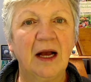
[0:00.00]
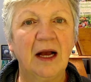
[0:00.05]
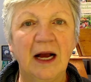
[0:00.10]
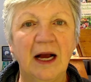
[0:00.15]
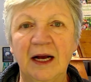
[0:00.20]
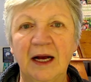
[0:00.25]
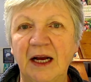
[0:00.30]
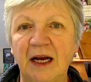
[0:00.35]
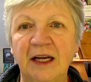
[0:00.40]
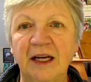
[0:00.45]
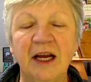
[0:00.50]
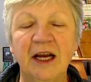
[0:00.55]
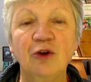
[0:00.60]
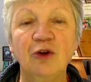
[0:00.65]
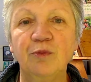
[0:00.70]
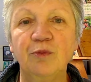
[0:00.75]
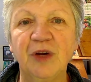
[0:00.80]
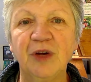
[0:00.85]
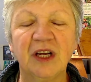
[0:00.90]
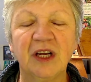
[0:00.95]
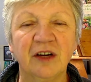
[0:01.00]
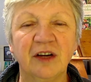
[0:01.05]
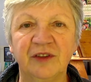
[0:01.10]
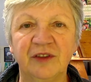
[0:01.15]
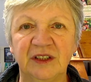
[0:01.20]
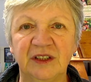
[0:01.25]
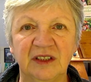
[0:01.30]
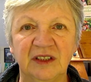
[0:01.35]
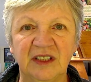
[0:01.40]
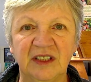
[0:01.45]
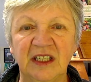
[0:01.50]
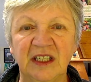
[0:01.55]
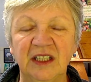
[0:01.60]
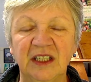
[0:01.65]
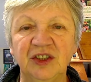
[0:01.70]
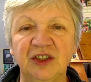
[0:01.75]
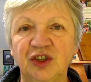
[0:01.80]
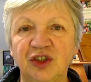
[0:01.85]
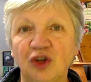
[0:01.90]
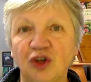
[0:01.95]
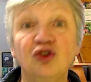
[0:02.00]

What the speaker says: outbreak of a disease,